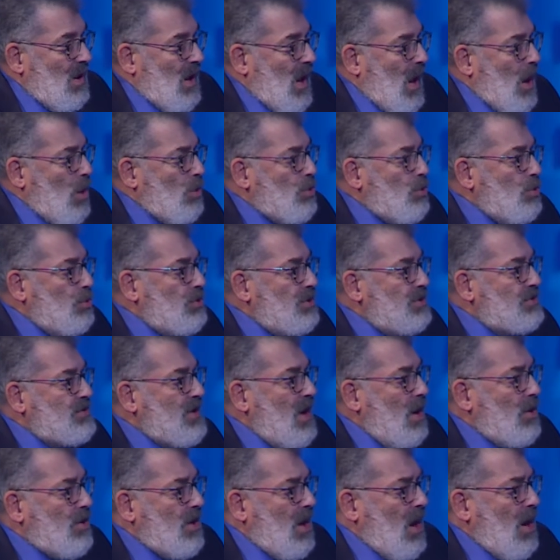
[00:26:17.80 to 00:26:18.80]
How good is
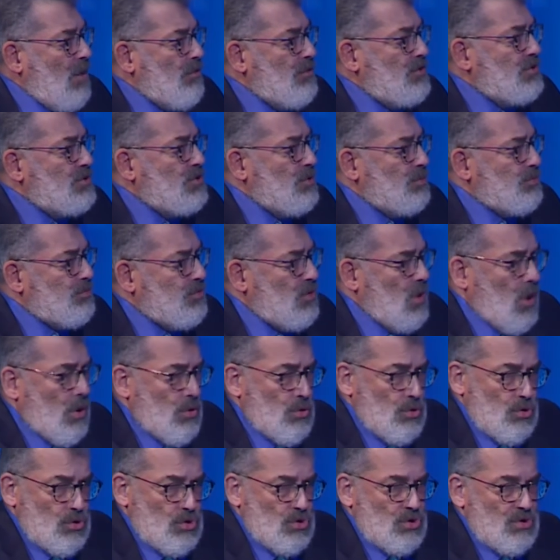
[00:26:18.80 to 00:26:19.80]
our current
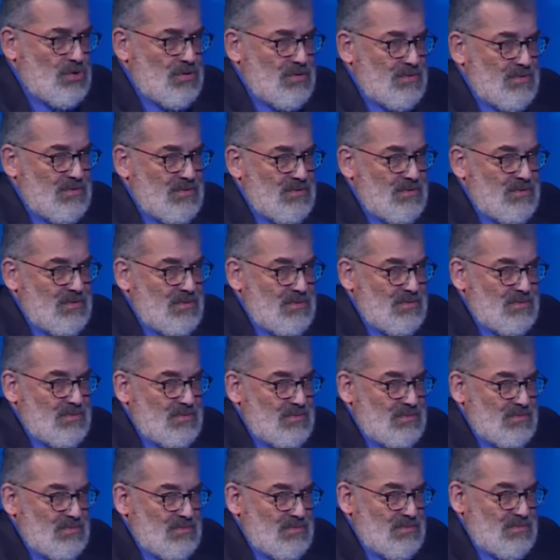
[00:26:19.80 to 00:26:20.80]
approach?
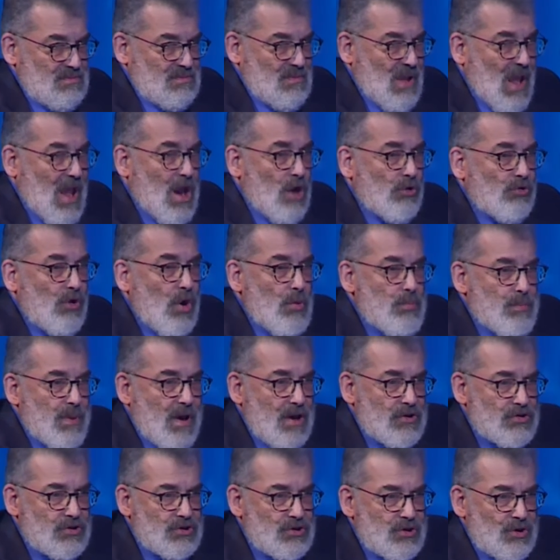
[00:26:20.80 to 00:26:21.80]
How
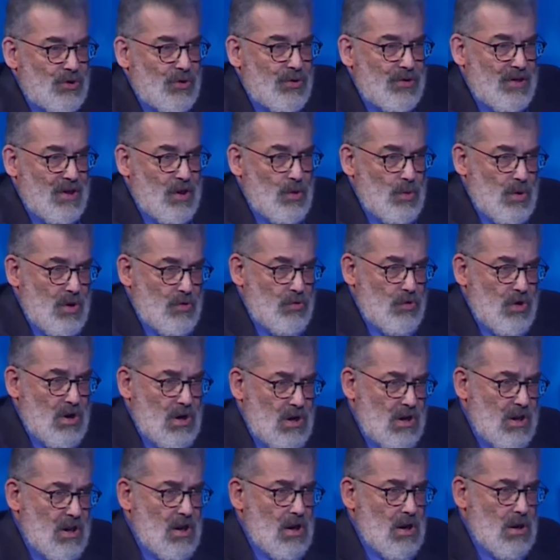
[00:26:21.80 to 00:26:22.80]
robust do you think we
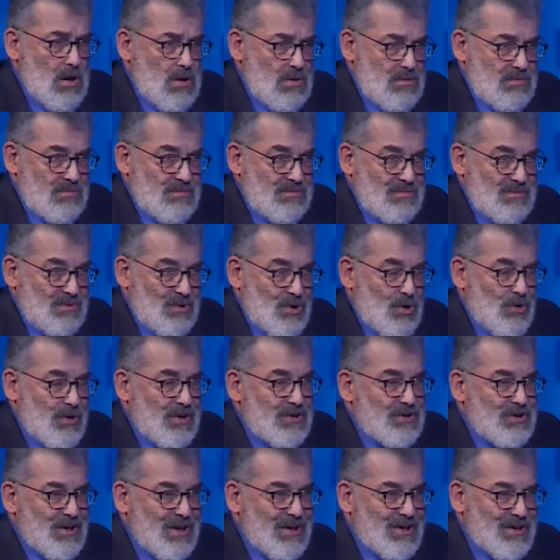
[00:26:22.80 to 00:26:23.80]
really are, or
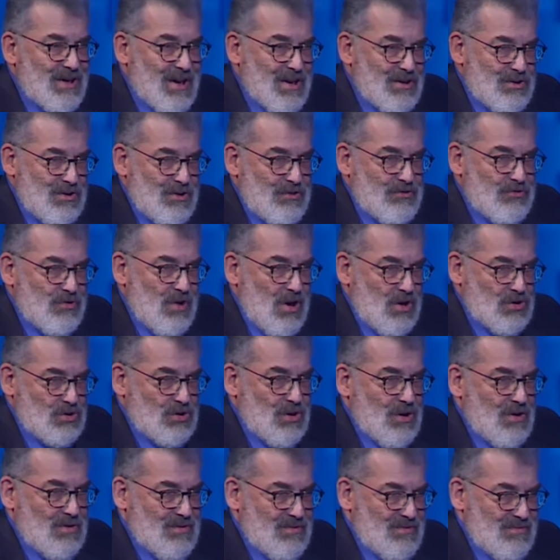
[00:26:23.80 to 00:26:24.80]
indeed
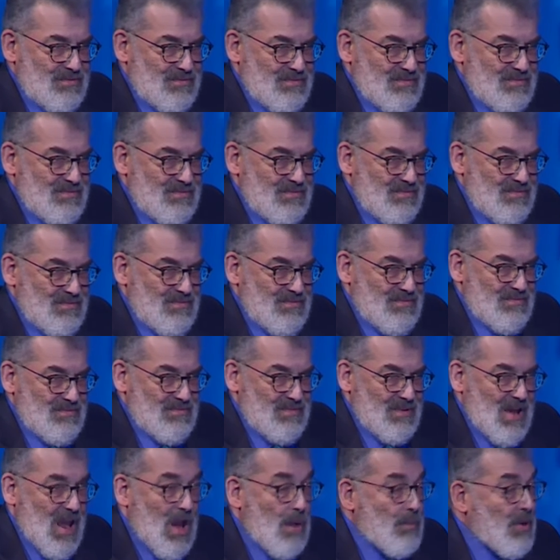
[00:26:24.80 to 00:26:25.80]
anti-fragile?
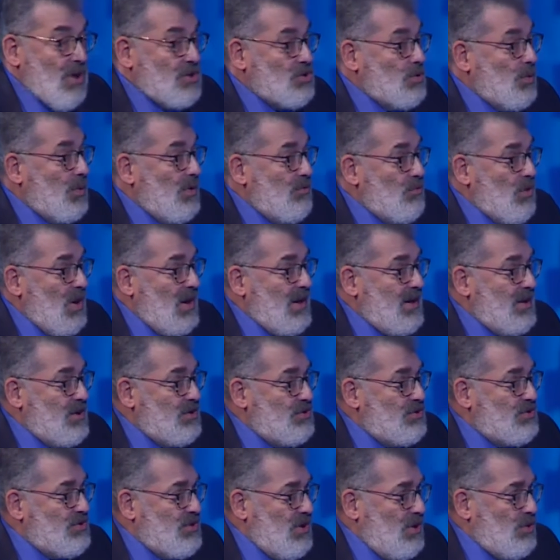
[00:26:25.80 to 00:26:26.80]
How much are we really
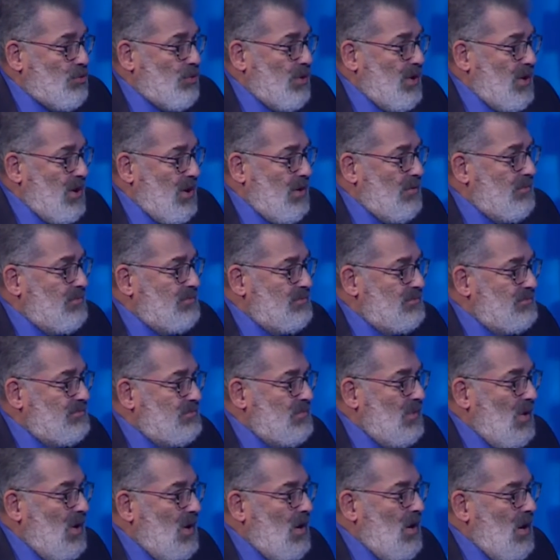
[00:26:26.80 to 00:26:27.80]
considering it?
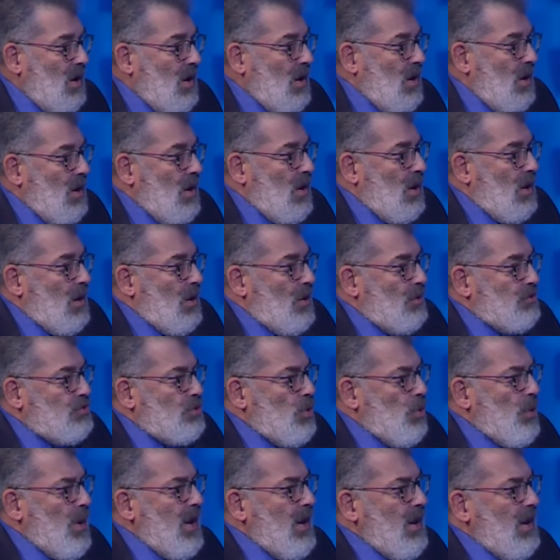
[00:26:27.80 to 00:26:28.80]

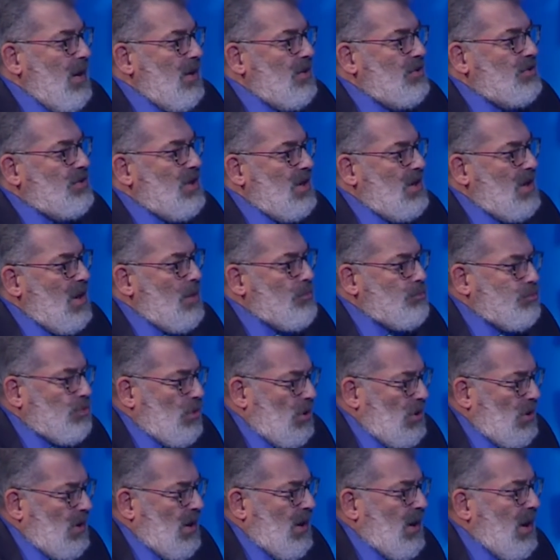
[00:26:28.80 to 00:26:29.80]
Do we
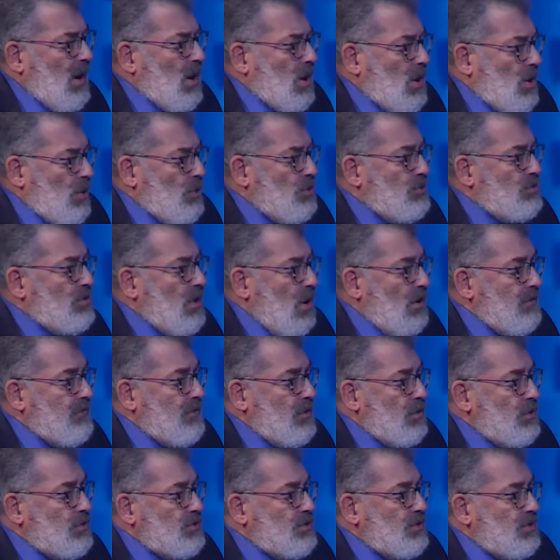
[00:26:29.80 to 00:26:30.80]
deliberately include
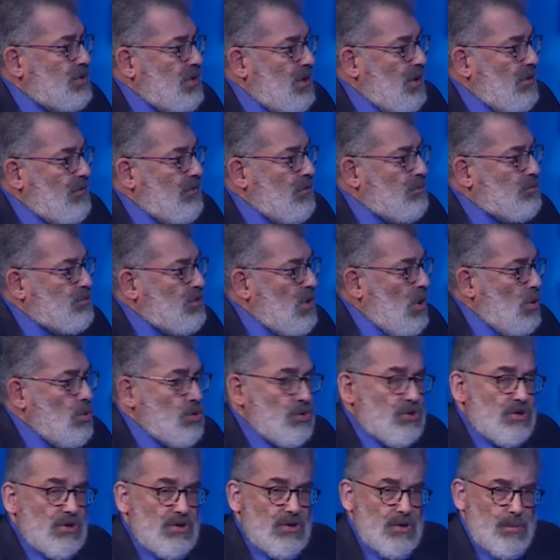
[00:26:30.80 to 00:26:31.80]
diversity of
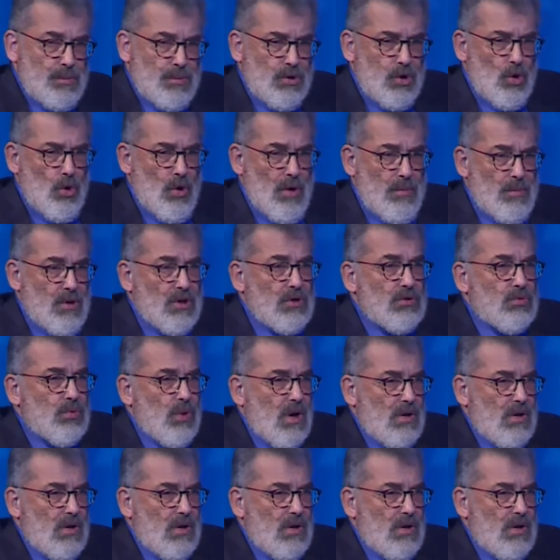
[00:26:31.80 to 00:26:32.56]
approach and deployment?